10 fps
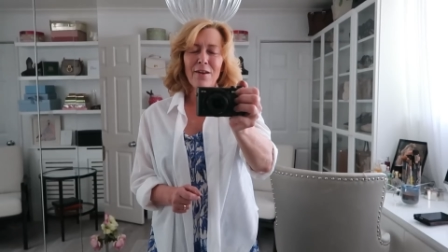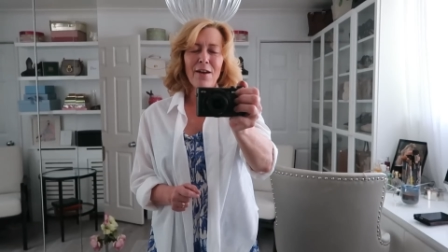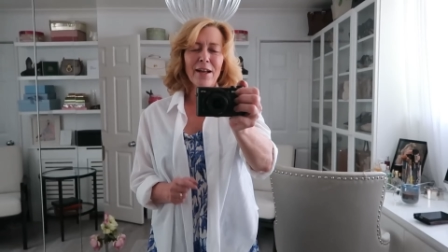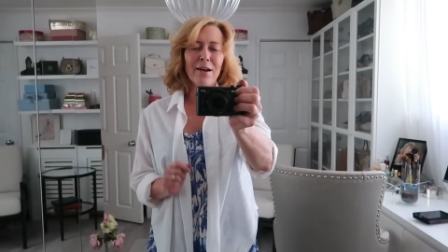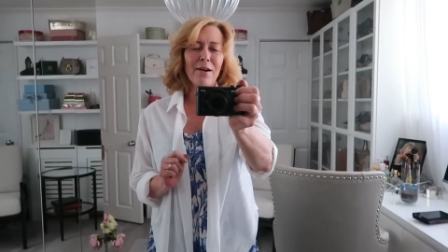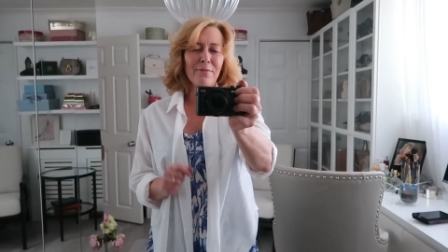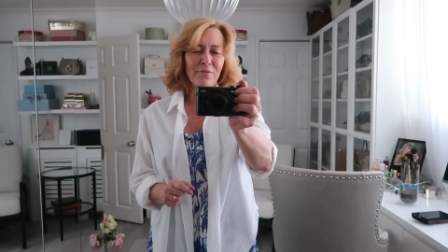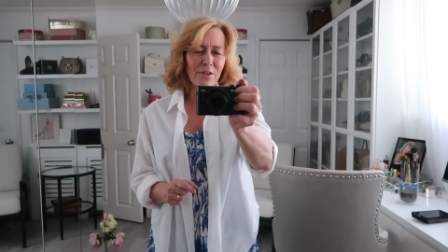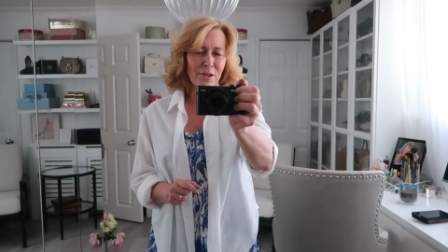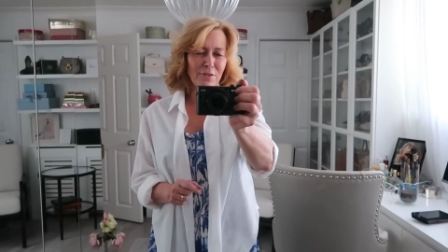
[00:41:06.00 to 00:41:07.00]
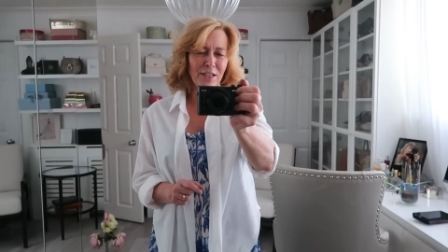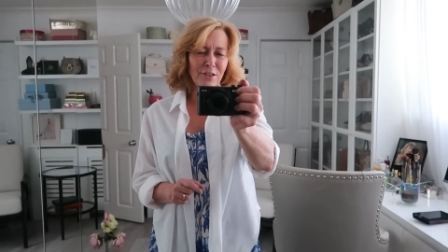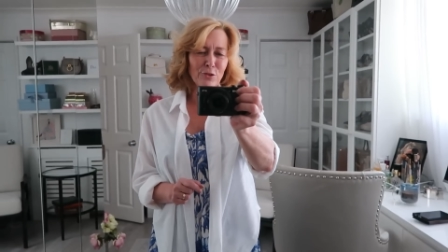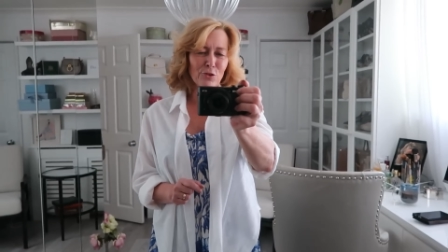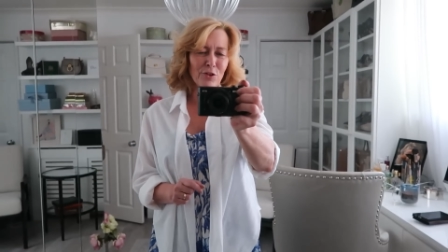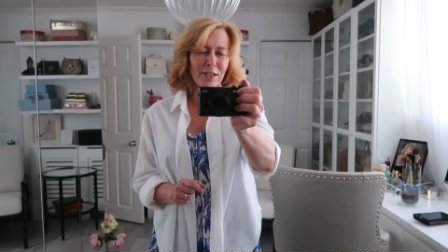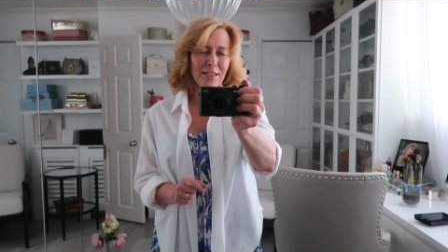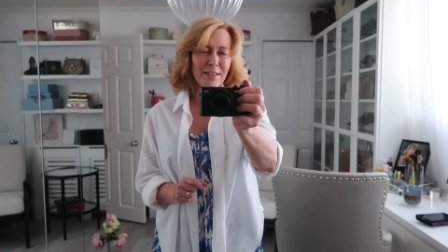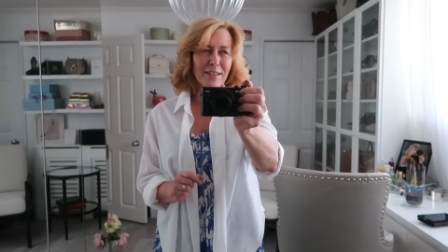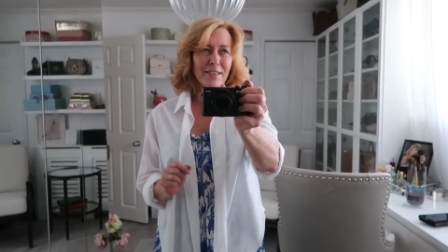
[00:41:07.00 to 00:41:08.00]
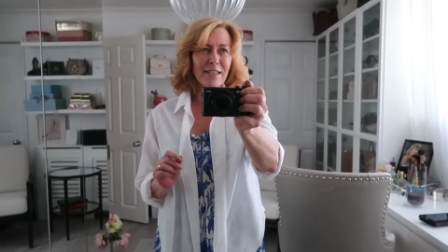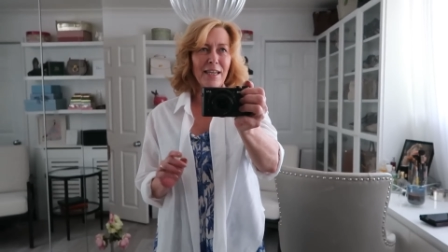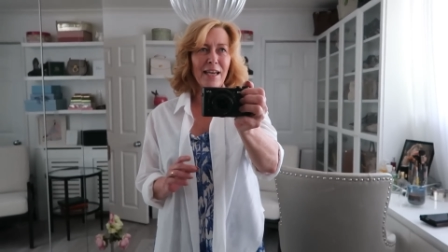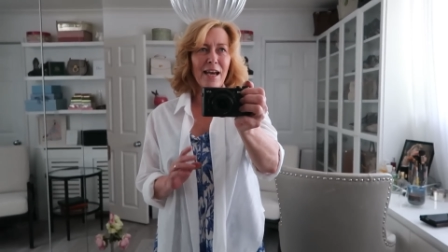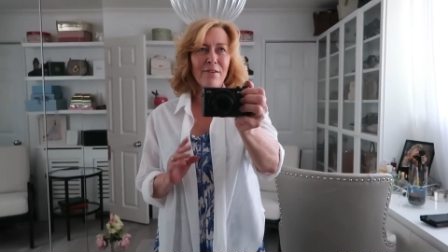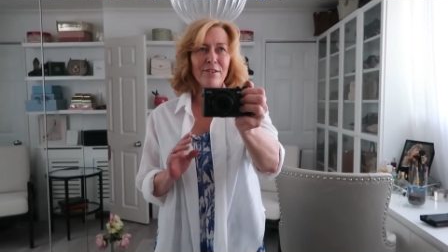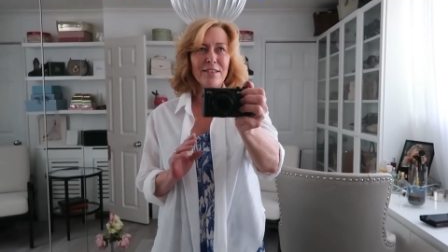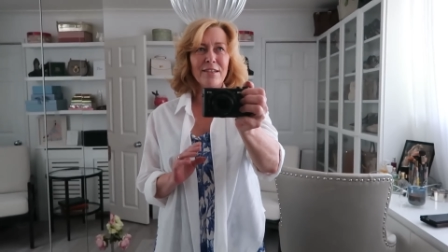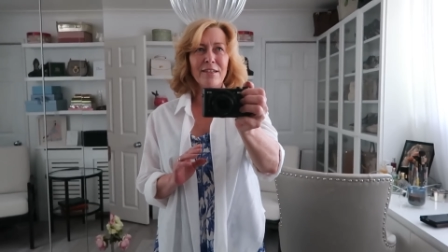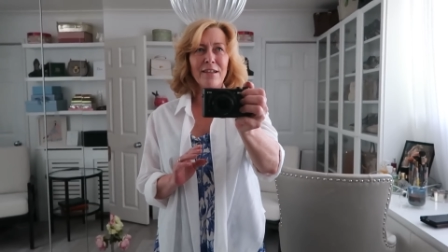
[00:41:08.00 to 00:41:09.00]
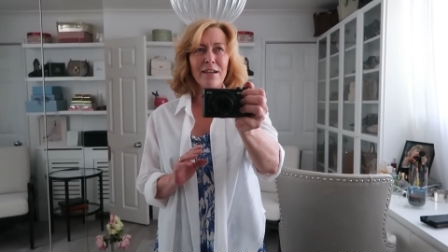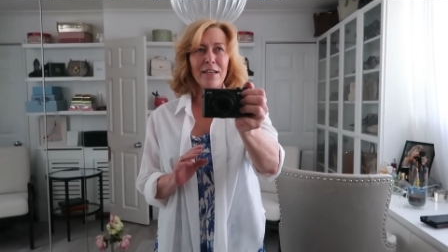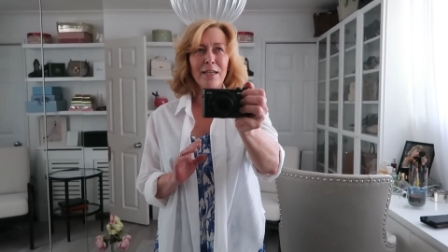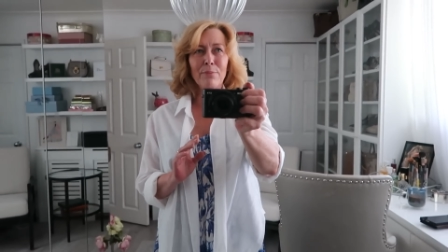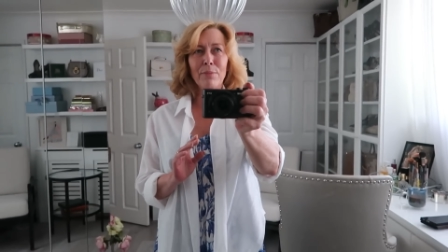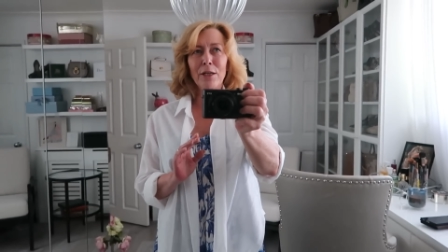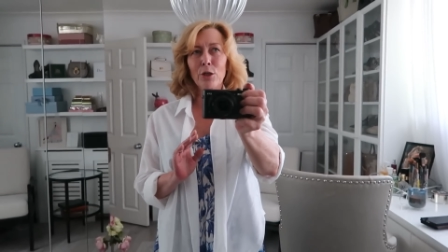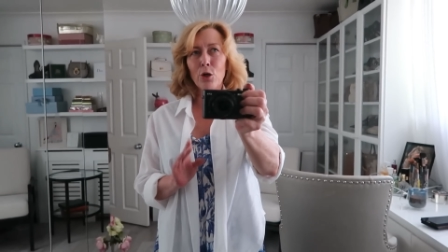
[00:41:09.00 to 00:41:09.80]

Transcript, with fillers: like. I'm very intrigued to see how it's going to keep me